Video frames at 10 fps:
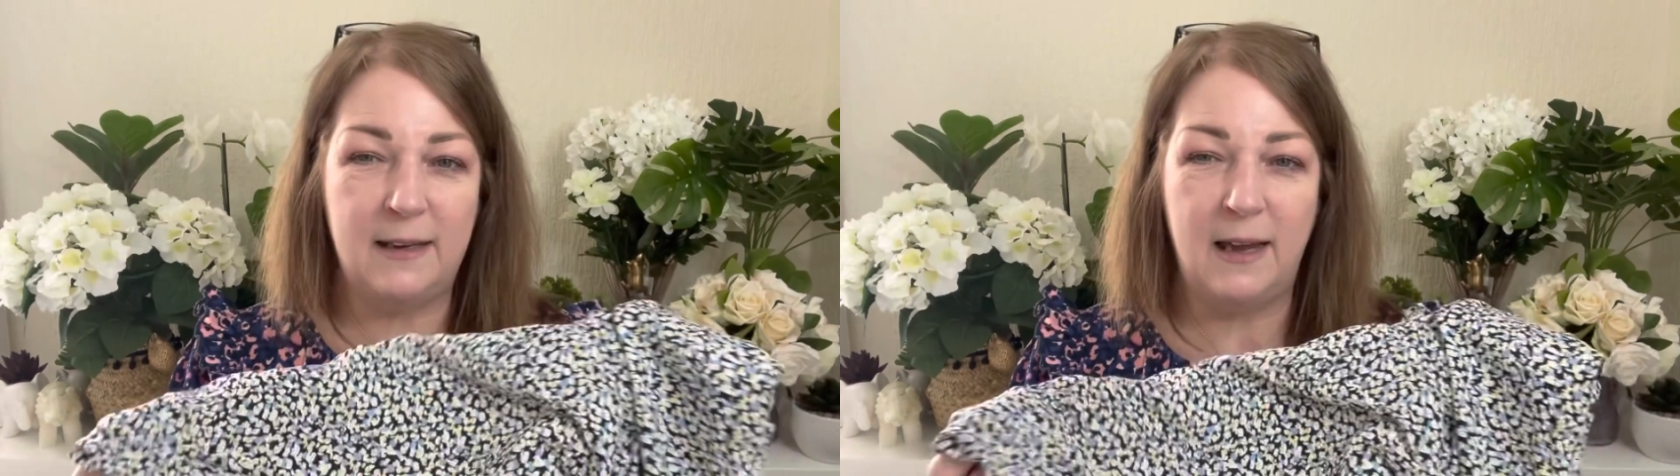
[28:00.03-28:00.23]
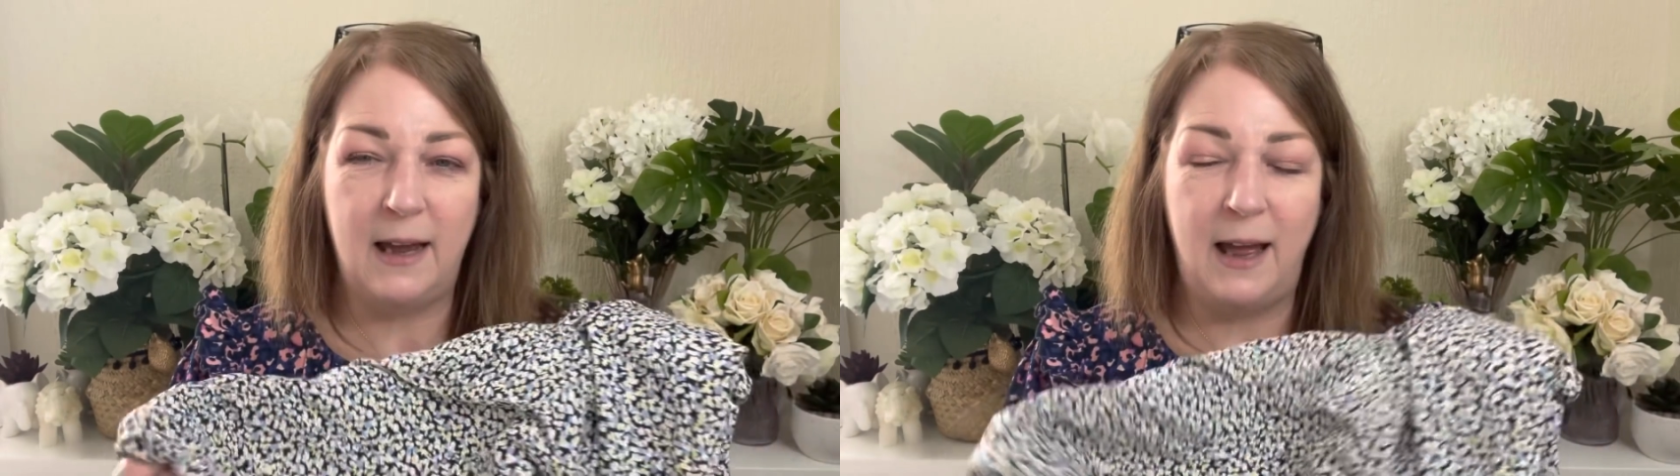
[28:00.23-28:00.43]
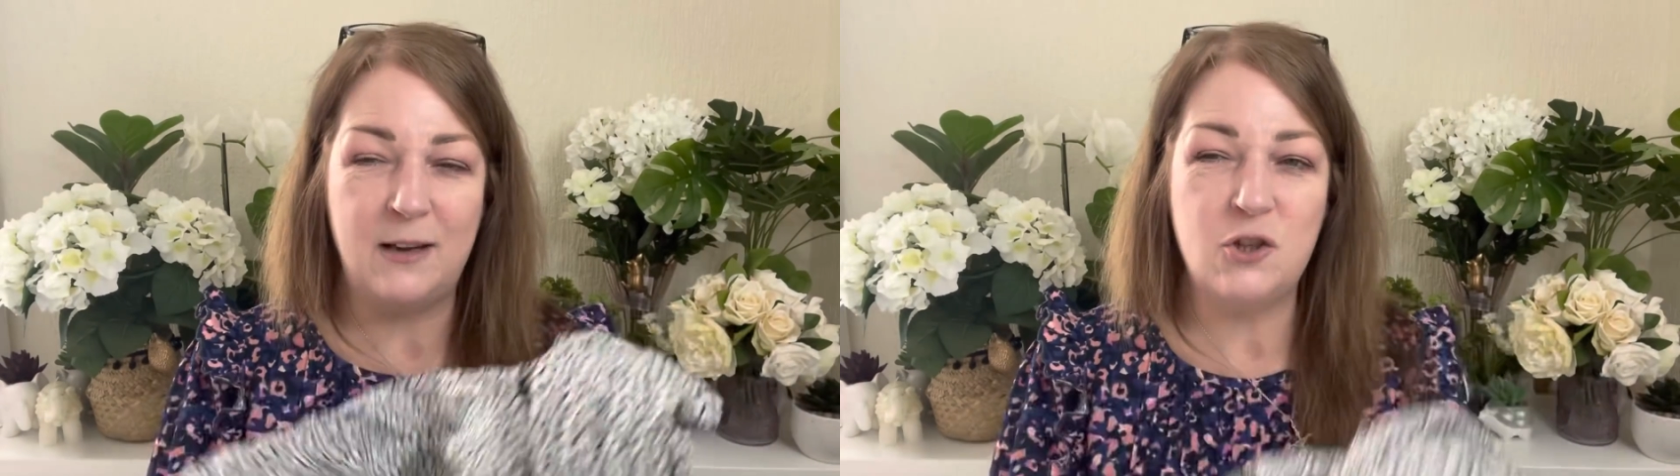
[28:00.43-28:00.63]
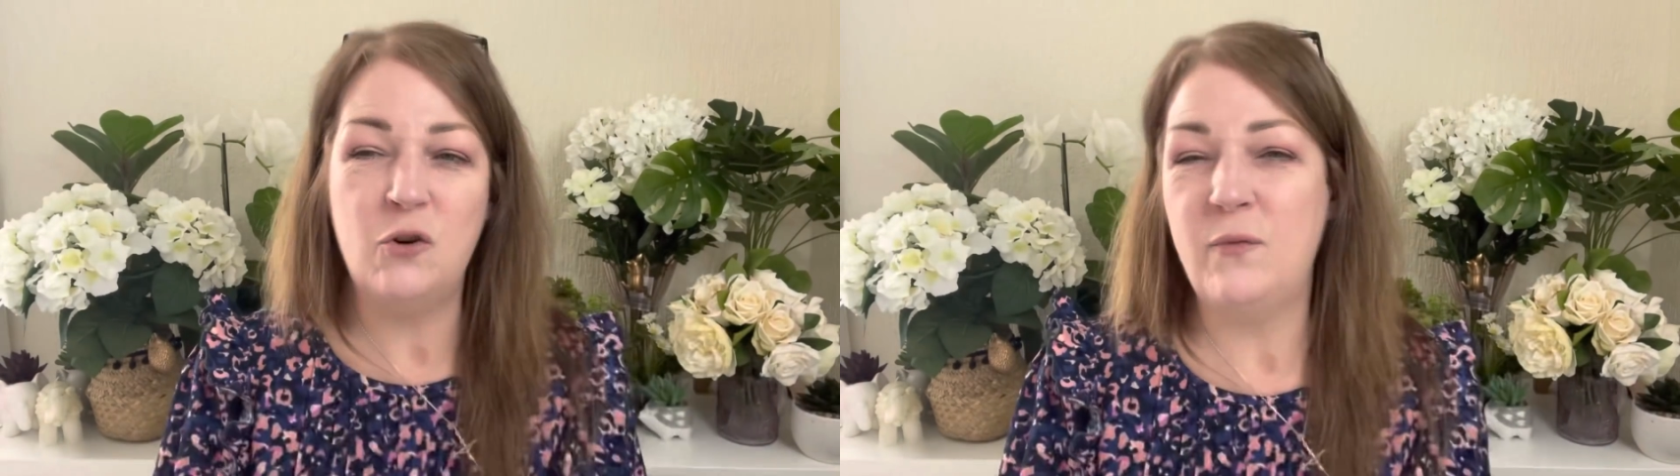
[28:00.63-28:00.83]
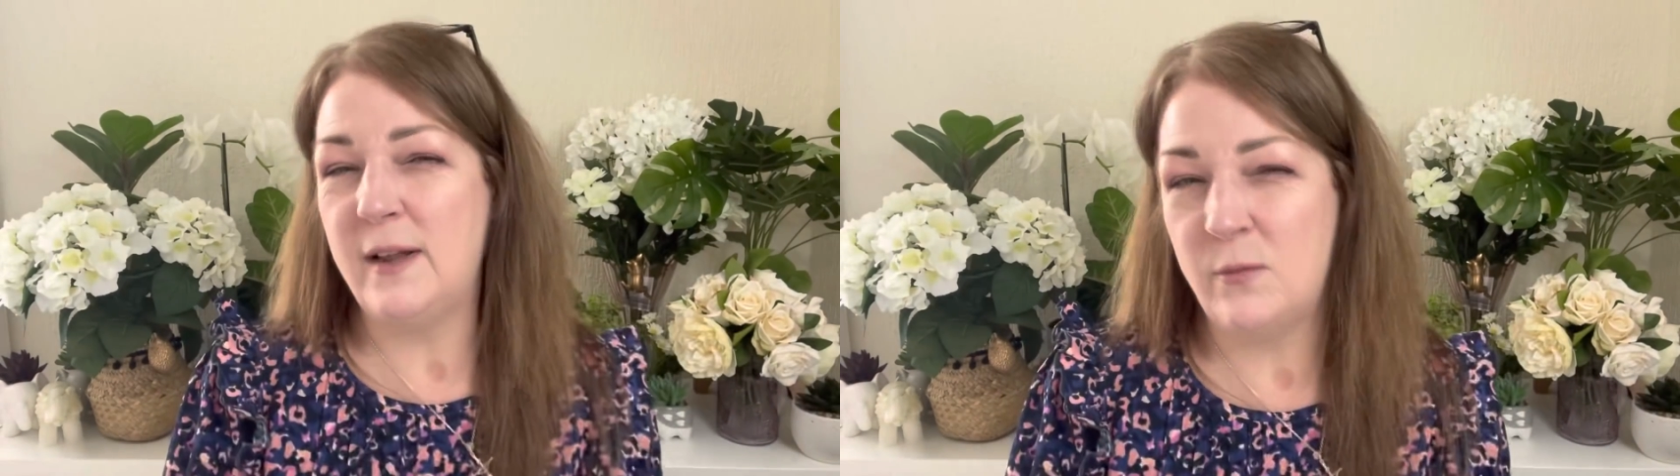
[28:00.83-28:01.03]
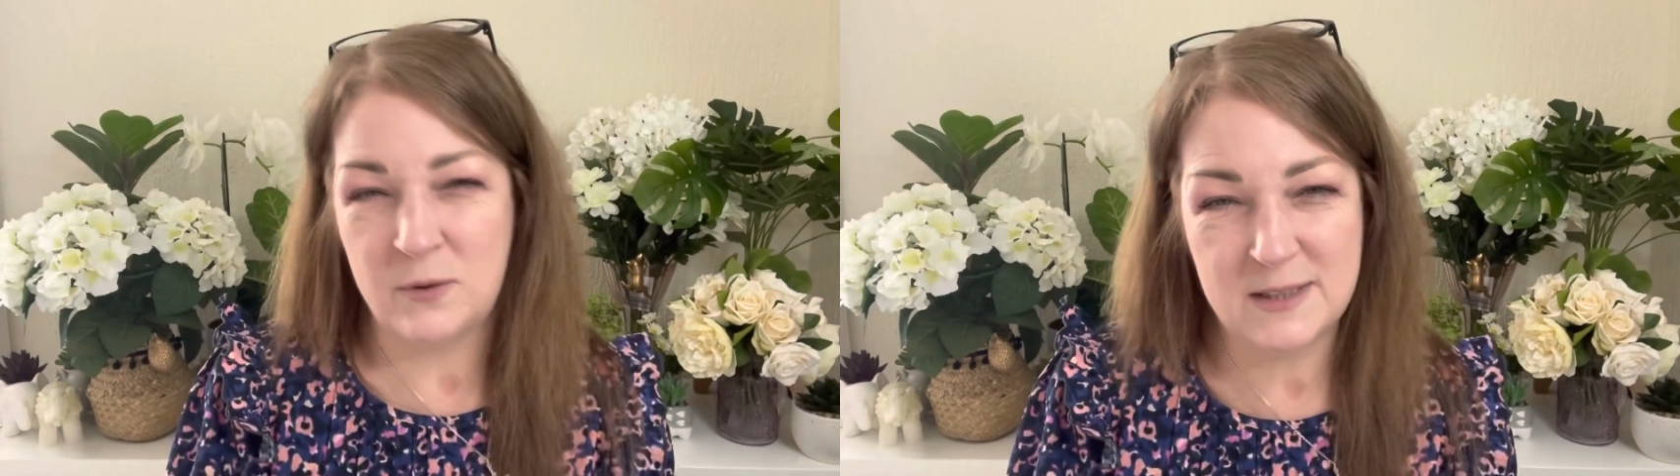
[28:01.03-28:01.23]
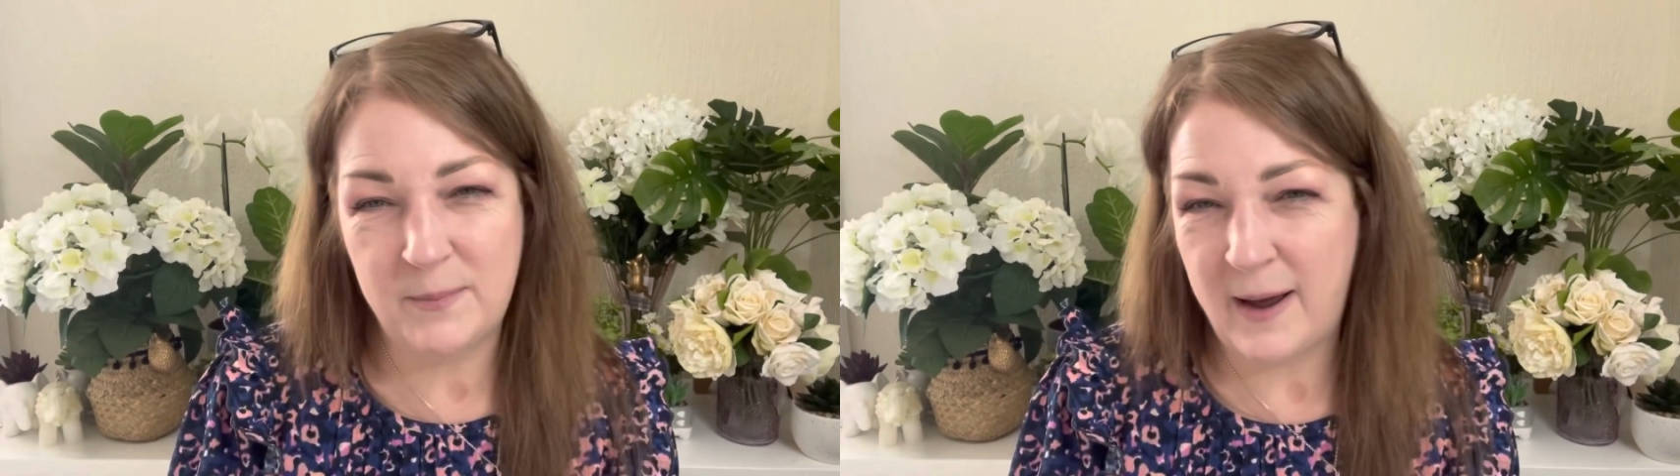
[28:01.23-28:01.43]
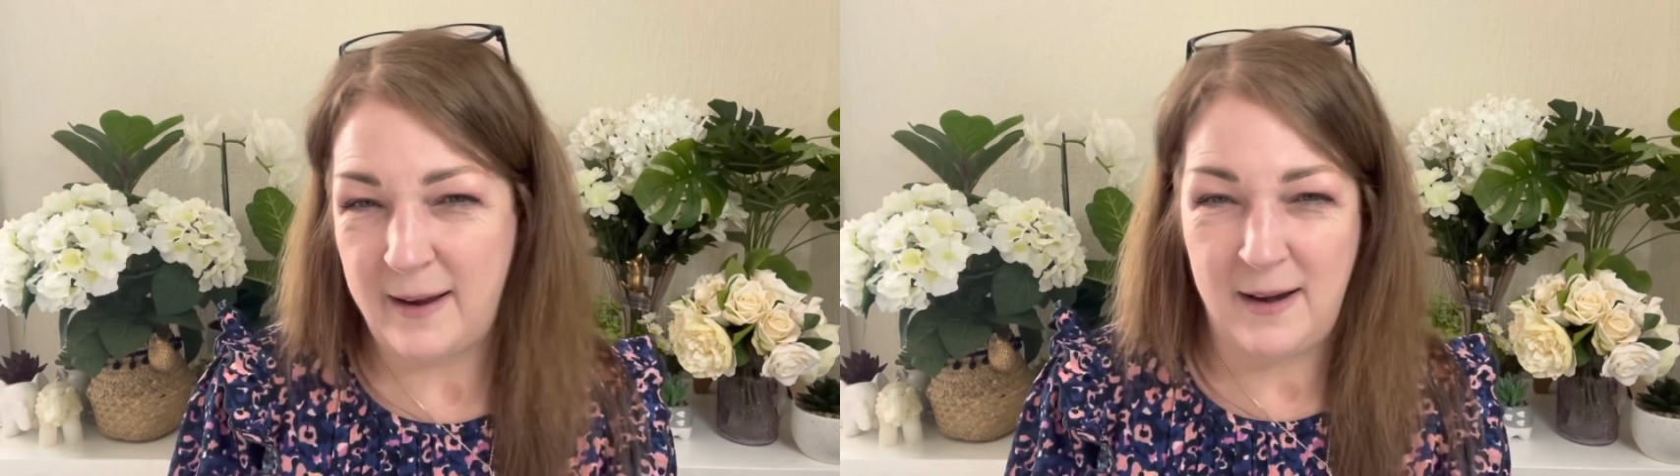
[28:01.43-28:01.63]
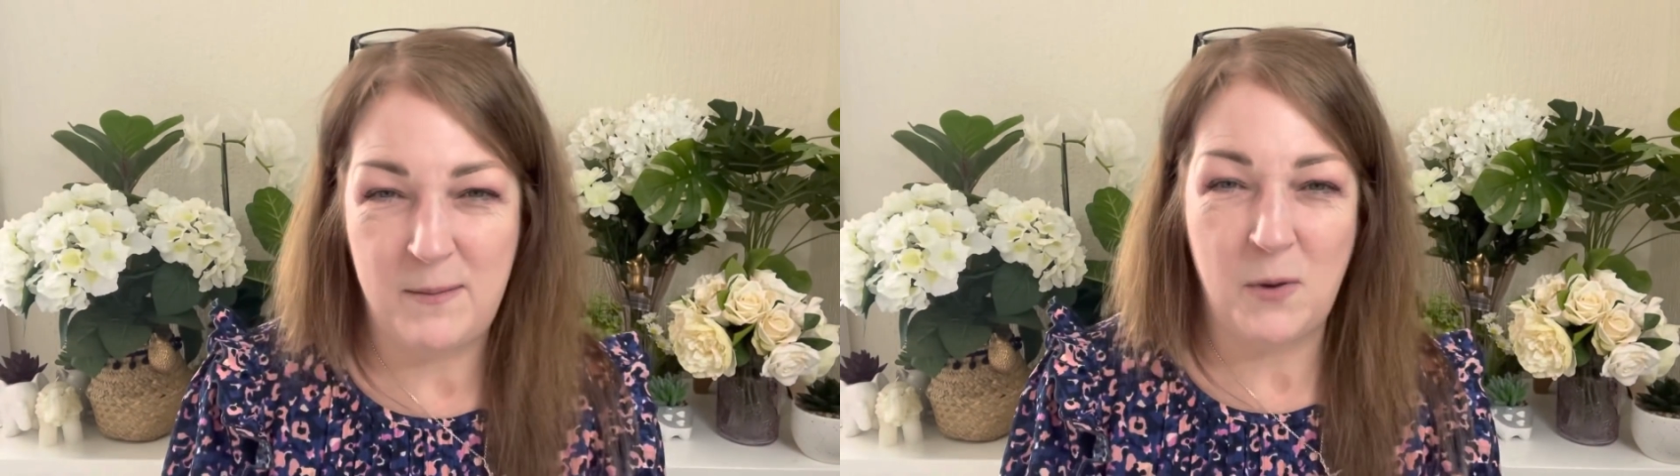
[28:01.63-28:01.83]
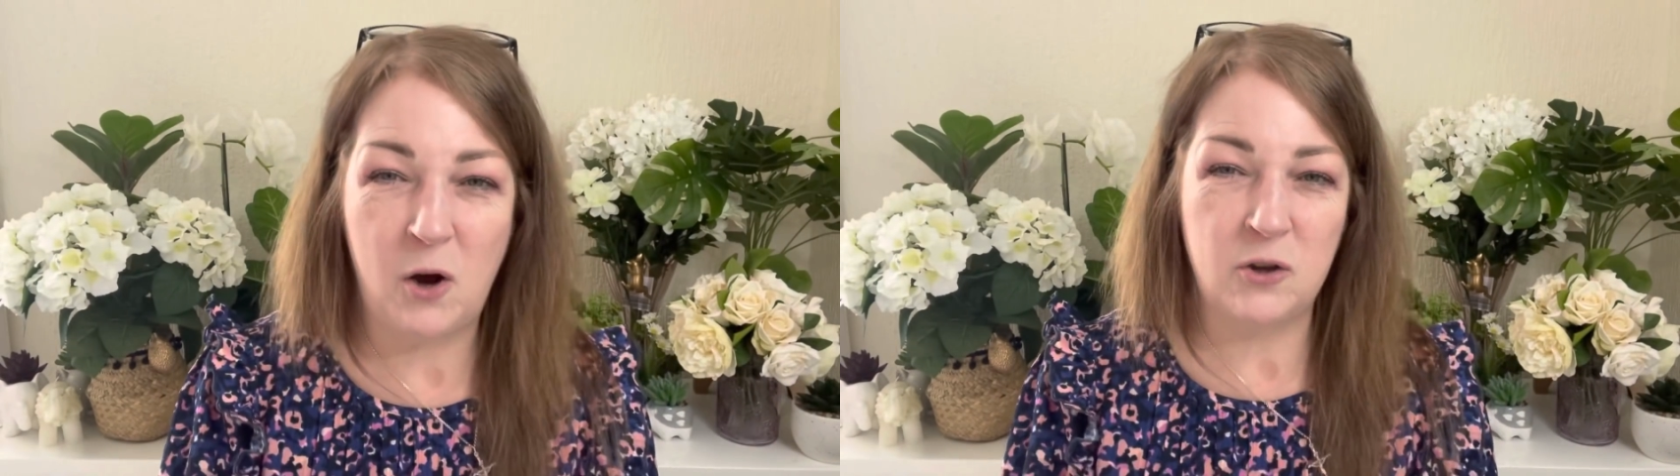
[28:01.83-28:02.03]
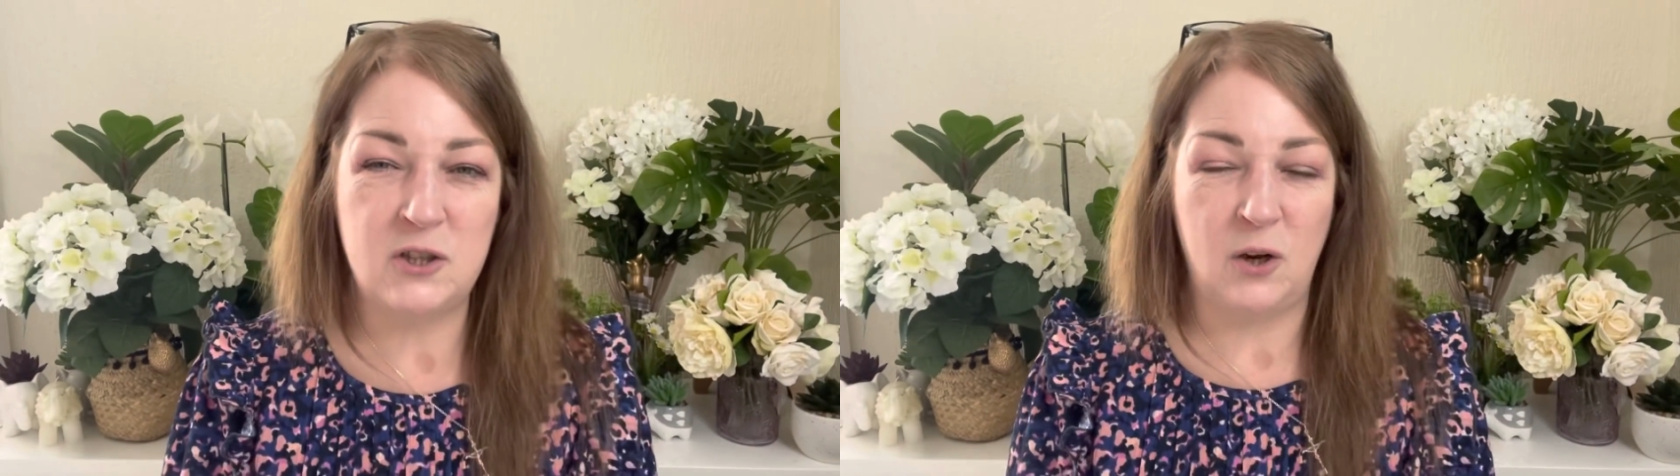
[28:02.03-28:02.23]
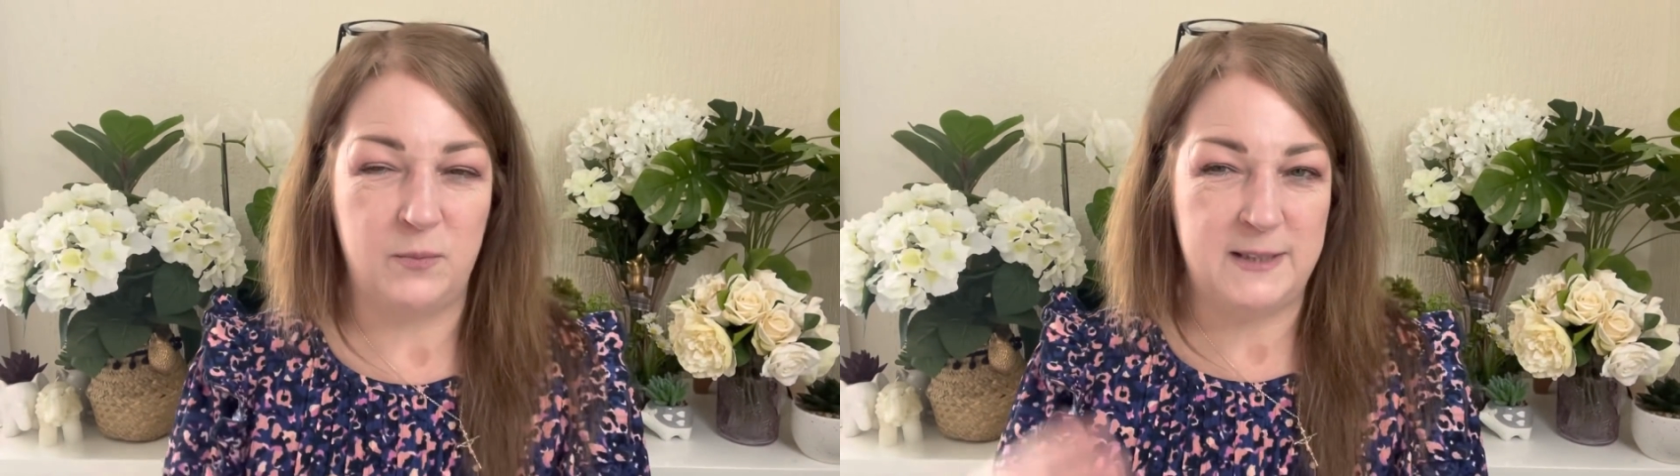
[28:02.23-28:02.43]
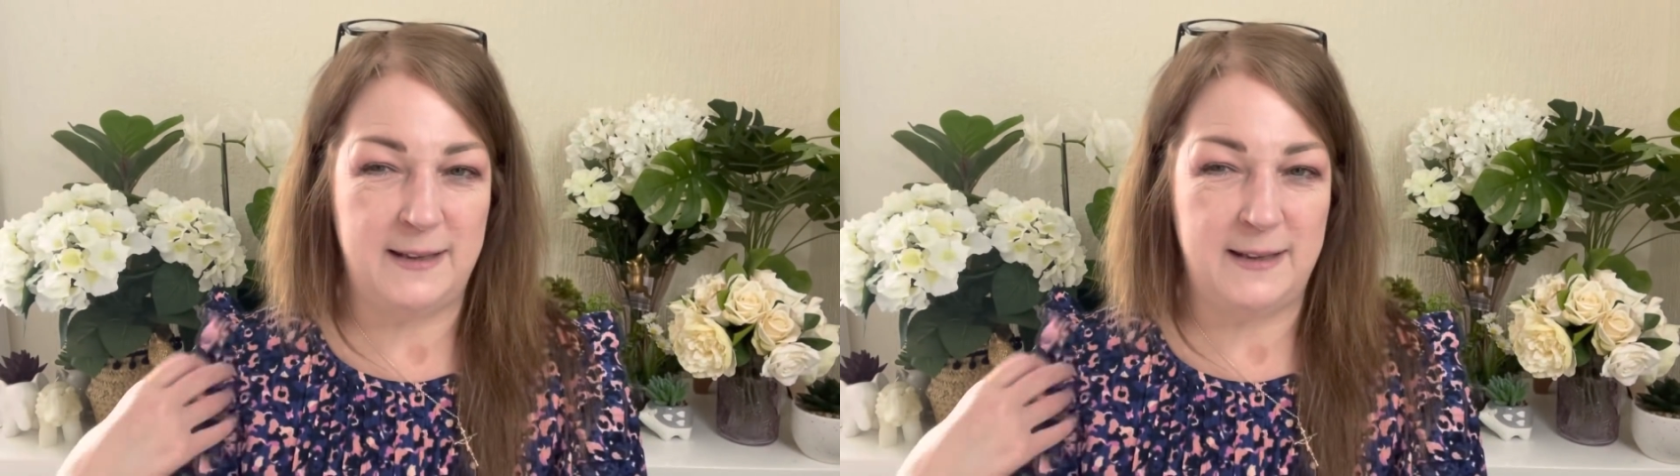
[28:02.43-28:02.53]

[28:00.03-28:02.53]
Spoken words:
I don't really want to buy any more tops